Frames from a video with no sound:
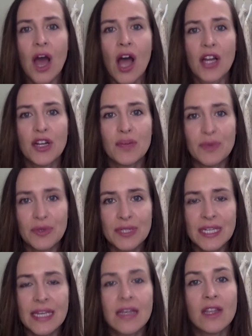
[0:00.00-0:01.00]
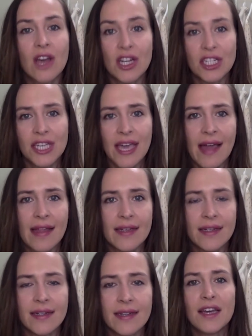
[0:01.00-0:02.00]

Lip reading: on your boutique launch calendar.